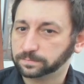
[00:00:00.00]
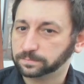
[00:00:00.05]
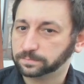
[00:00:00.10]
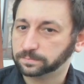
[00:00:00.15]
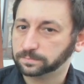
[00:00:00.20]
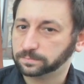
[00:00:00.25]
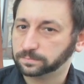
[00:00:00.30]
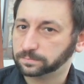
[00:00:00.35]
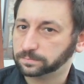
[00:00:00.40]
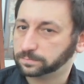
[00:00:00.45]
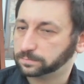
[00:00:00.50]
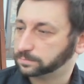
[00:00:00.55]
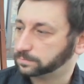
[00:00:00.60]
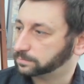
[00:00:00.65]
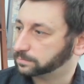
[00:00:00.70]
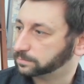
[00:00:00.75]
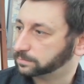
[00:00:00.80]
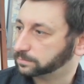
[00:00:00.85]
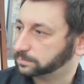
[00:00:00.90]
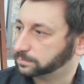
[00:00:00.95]

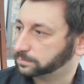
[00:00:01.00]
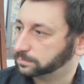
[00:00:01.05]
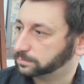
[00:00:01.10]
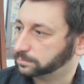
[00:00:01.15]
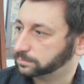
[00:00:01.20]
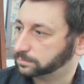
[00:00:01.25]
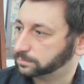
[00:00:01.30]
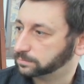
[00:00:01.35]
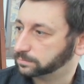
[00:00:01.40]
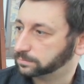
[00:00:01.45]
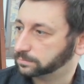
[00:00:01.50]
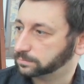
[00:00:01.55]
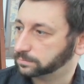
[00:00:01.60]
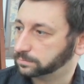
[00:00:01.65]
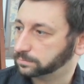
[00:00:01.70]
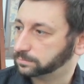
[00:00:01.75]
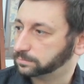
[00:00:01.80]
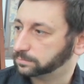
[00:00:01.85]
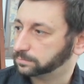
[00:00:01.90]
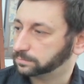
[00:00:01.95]

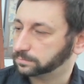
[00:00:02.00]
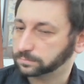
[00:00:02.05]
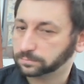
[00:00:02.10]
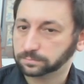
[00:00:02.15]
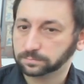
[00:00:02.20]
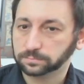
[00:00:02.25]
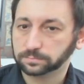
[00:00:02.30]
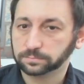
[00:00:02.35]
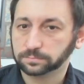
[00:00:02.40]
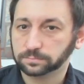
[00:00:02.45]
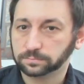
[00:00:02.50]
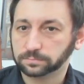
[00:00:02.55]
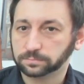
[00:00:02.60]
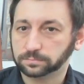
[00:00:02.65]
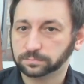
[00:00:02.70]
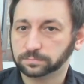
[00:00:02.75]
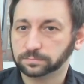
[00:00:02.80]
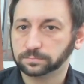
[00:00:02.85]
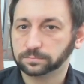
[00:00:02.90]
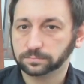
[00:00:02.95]

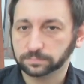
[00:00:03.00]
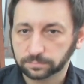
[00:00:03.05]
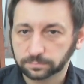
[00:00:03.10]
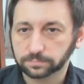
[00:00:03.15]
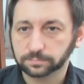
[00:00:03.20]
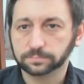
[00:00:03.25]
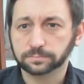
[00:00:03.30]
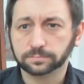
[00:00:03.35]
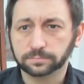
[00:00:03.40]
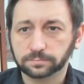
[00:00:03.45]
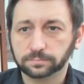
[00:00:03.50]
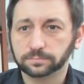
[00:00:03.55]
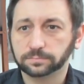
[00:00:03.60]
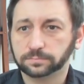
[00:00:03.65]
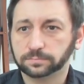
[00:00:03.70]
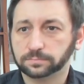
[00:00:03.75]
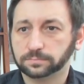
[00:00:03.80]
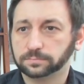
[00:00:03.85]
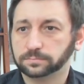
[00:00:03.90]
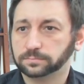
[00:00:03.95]

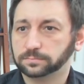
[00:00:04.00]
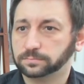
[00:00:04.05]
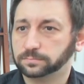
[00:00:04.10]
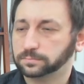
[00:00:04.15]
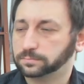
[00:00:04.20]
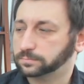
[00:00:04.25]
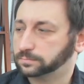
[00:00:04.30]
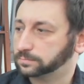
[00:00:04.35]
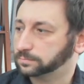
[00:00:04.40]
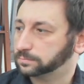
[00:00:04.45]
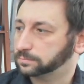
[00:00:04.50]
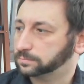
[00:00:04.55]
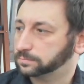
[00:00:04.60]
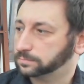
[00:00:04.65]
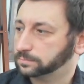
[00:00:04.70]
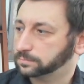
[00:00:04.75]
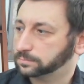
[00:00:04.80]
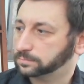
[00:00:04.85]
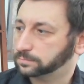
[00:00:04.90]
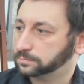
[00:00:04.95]

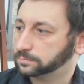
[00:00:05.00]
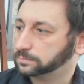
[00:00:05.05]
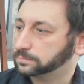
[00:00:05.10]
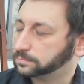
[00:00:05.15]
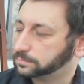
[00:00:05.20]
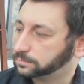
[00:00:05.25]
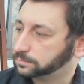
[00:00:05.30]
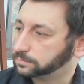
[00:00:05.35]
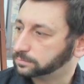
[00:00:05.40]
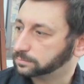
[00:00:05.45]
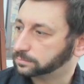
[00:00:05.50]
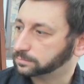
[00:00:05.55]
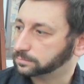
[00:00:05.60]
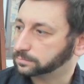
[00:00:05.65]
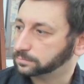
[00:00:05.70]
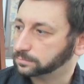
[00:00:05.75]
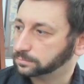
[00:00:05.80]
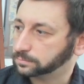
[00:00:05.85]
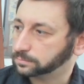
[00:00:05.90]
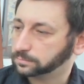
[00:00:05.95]

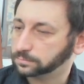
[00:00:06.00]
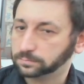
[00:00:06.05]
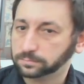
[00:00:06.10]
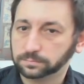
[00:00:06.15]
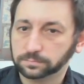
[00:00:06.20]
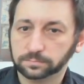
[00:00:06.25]
No words are spoken by the person on screen.